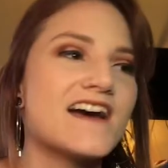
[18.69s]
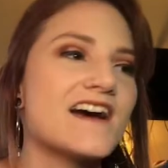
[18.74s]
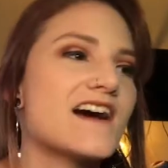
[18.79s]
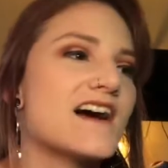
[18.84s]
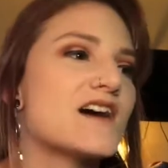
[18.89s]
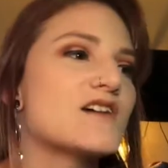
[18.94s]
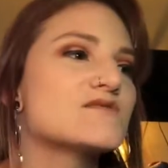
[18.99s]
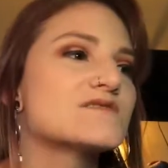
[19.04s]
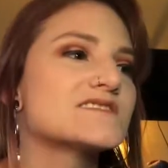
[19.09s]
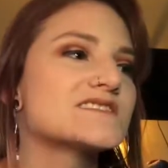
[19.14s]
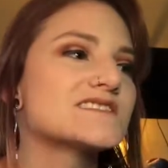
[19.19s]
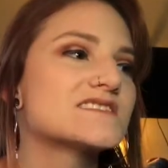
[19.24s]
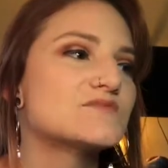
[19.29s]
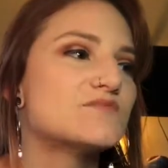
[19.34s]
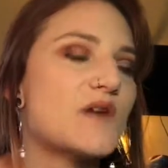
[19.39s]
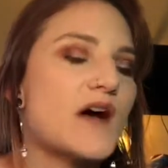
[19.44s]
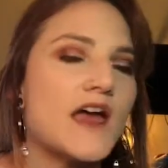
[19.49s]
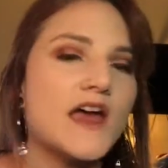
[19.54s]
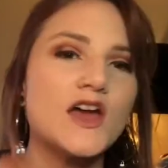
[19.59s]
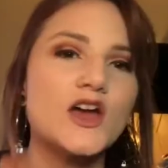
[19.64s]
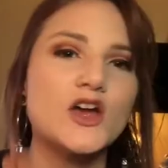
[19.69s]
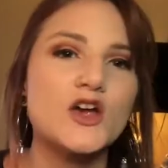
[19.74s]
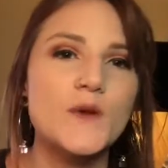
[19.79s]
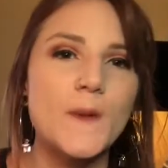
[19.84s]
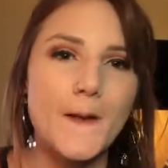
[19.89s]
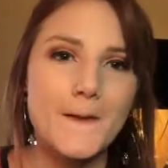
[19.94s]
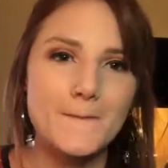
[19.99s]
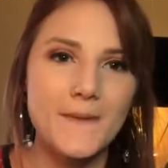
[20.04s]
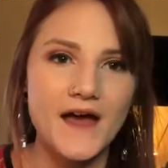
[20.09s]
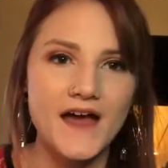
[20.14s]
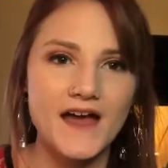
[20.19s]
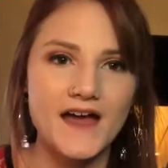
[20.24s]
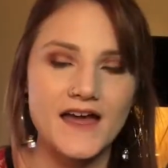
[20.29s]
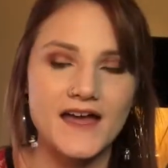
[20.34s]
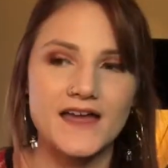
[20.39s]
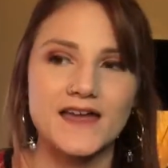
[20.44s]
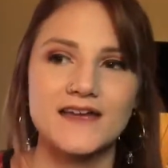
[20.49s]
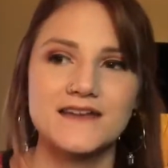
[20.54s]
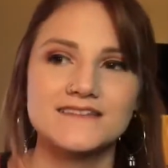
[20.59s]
I was inspired by